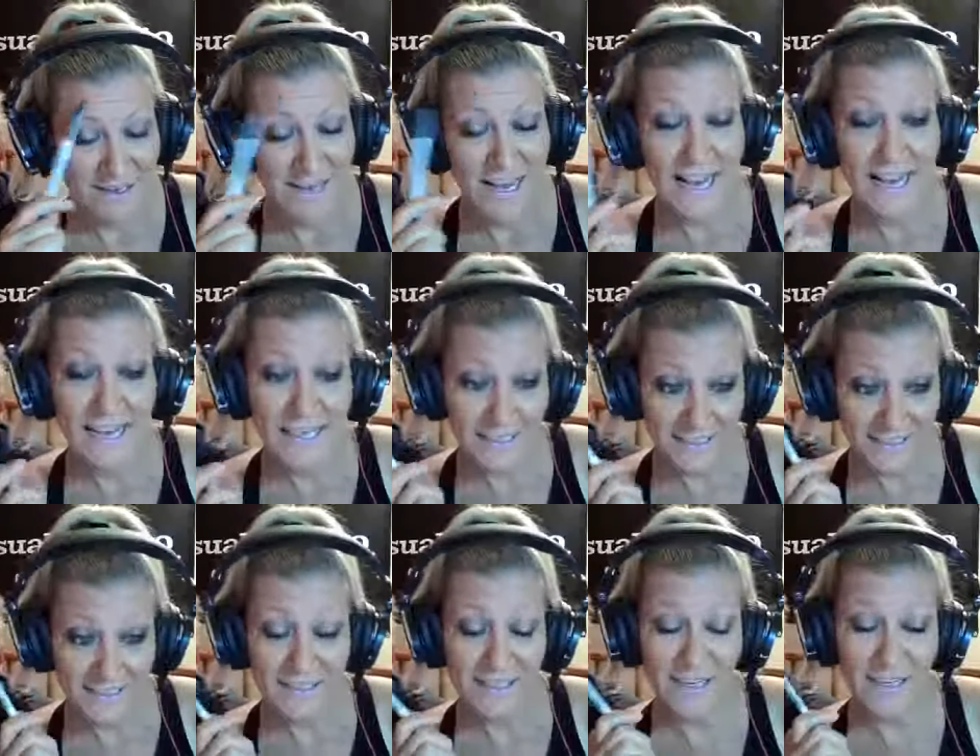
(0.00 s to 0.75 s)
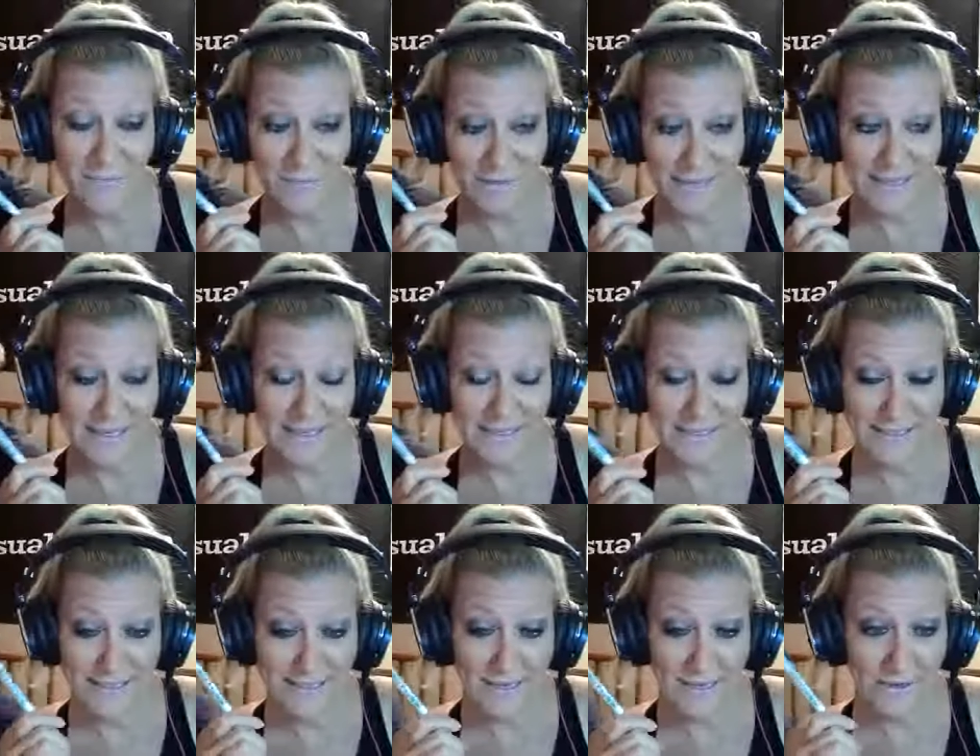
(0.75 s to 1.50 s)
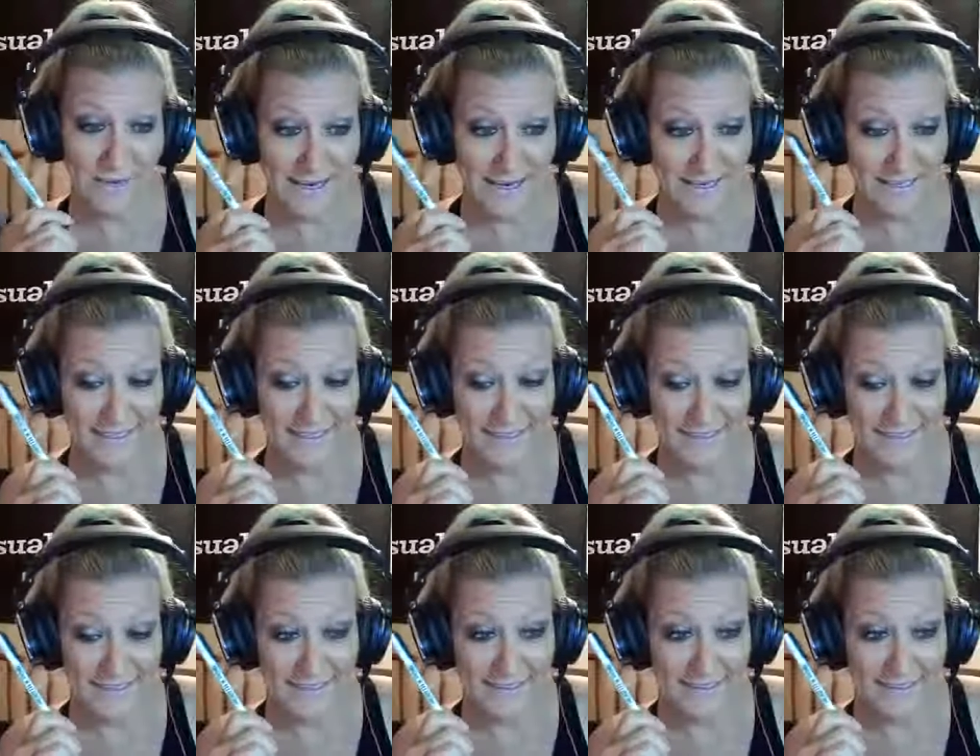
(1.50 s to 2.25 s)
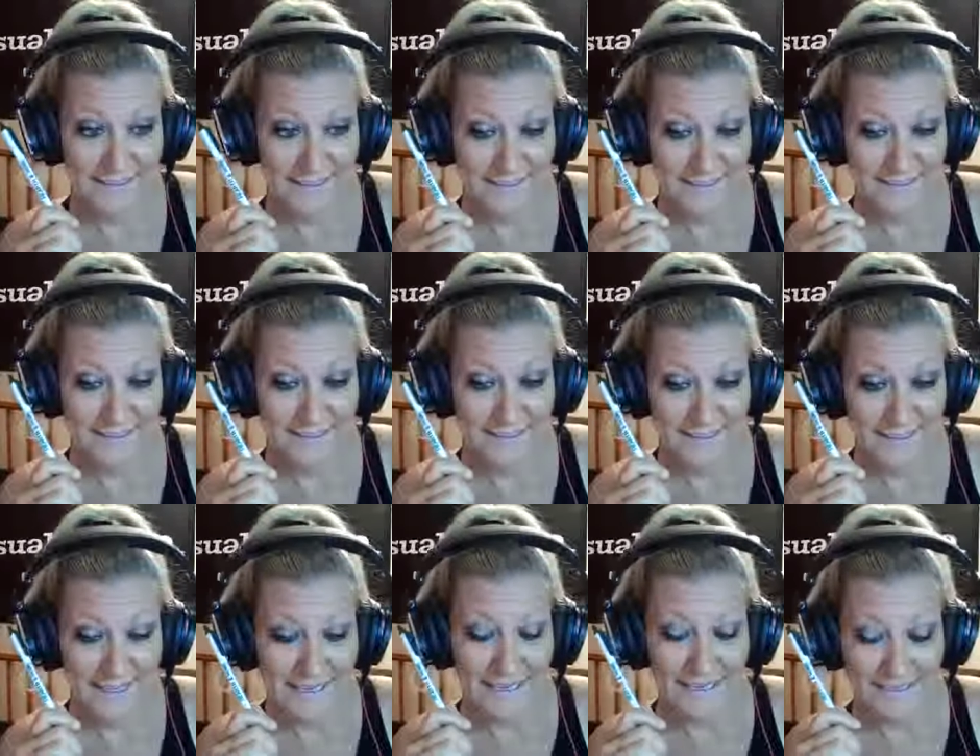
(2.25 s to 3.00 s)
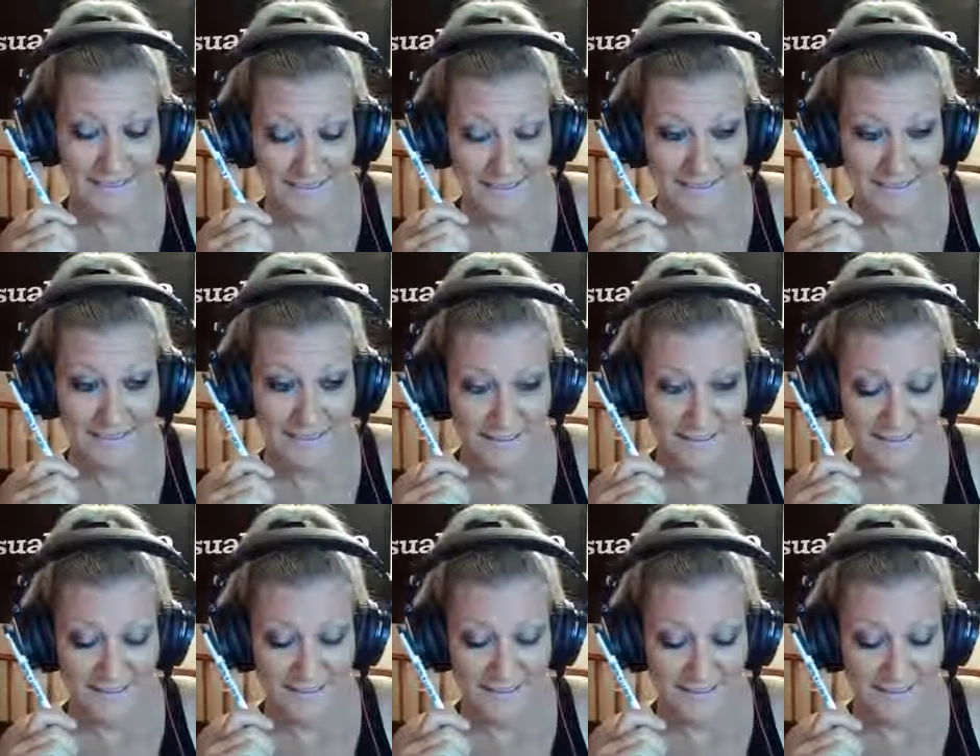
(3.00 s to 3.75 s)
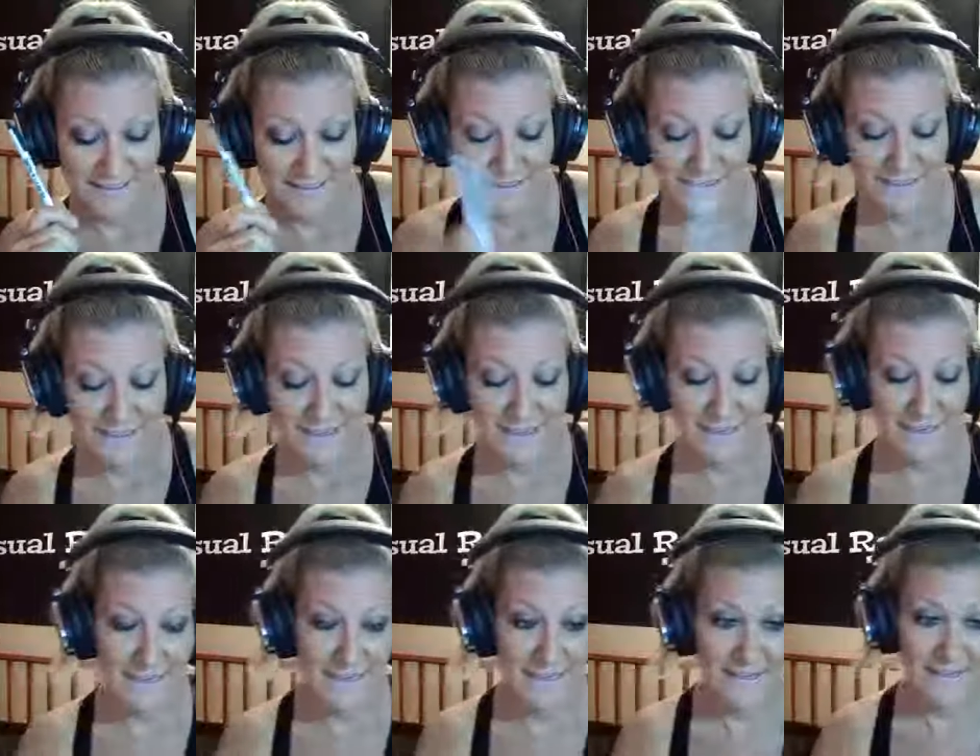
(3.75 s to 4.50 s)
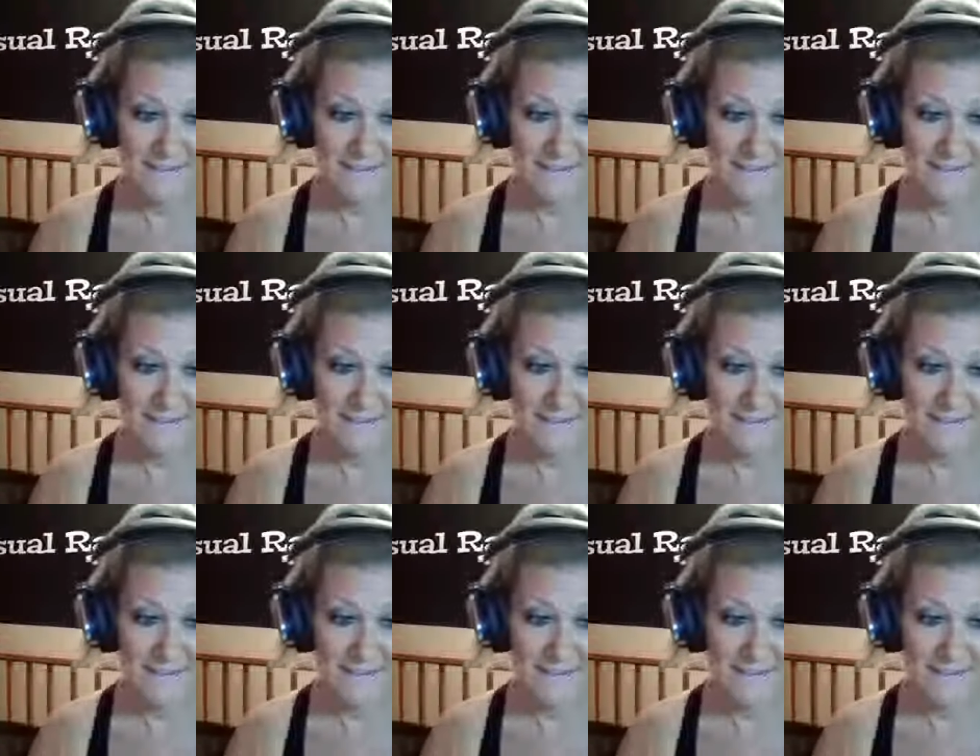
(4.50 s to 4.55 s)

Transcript: I get stuck with this. Okay. Yeah. Uh huh.